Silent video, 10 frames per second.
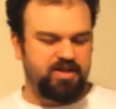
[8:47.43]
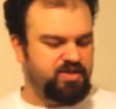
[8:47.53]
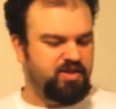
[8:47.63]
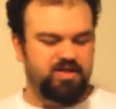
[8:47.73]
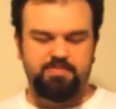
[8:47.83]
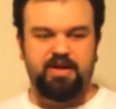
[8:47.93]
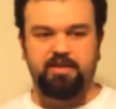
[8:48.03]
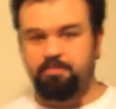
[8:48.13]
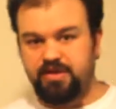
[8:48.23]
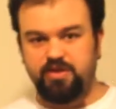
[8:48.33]
So this
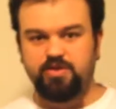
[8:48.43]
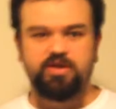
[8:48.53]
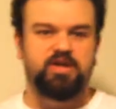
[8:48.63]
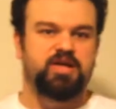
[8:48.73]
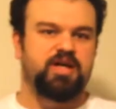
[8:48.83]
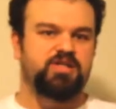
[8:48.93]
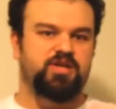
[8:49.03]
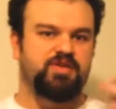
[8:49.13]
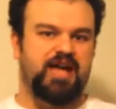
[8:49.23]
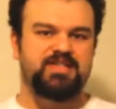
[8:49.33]
being build, it's
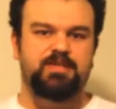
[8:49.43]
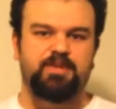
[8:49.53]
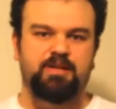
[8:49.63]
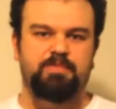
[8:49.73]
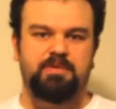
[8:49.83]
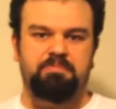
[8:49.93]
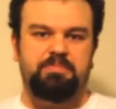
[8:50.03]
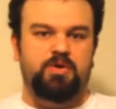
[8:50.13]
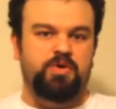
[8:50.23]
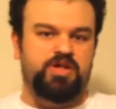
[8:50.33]
either had something a bit
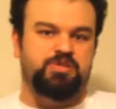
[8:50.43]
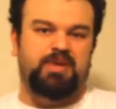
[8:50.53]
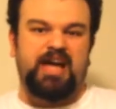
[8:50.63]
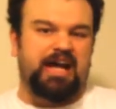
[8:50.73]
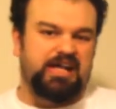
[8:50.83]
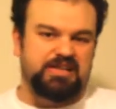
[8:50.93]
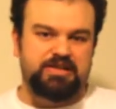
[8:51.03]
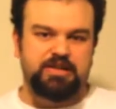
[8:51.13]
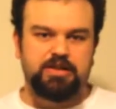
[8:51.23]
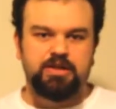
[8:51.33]
buildish,
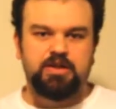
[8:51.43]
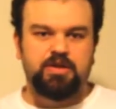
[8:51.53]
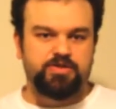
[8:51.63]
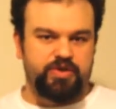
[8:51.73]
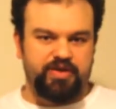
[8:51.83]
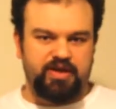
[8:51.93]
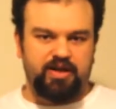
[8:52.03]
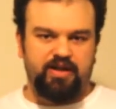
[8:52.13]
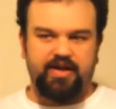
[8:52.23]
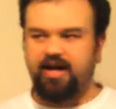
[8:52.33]
mechanically sort of thing
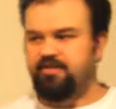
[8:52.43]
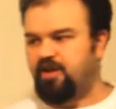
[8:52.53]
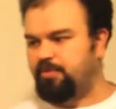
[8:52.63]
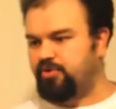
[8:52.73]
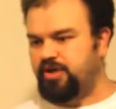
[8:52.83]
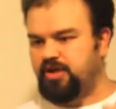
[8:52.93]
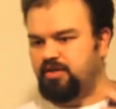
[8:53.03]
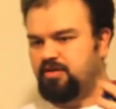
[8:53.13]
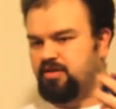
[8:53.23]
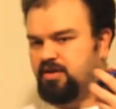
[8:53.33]
like that. If I put
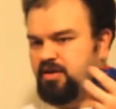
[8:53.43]
in